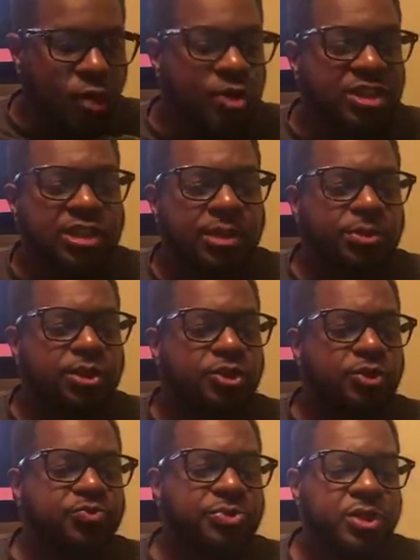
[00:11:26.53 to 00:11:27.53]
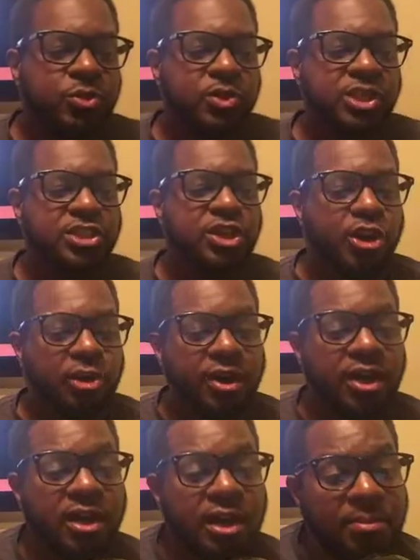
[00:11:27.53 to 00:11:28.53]
Question number 2. Which
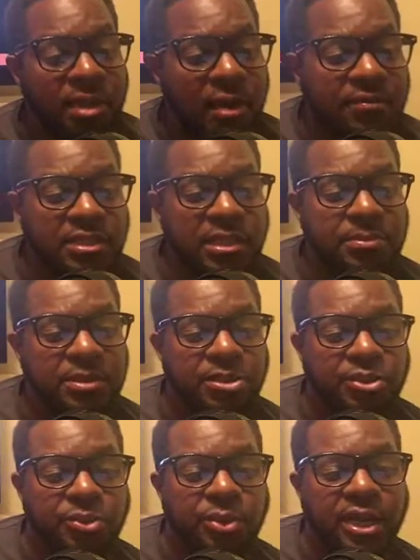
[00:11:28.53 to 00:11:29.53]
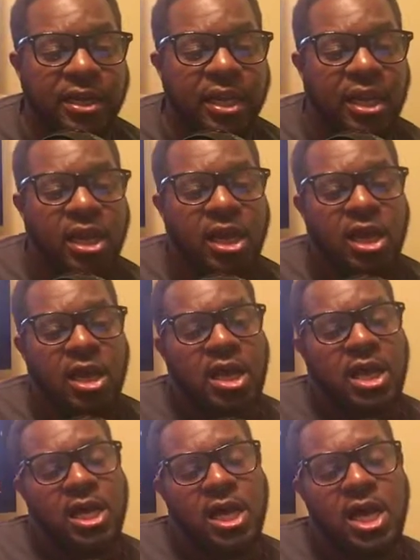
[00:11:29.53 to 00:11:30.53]
current non-playoff team is a threat?
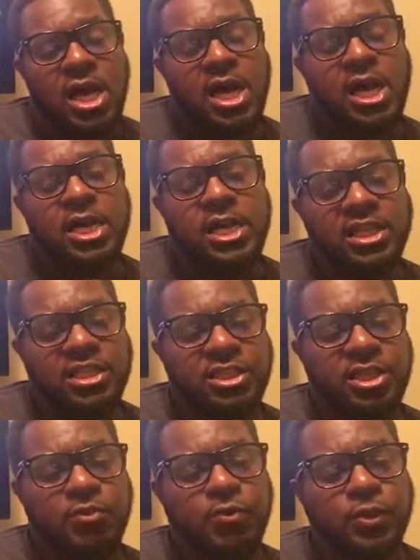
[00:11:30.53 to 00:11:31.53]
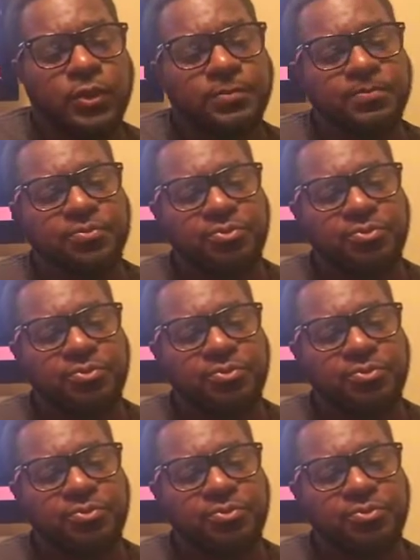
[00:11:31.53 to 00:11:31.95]
That's a tough one.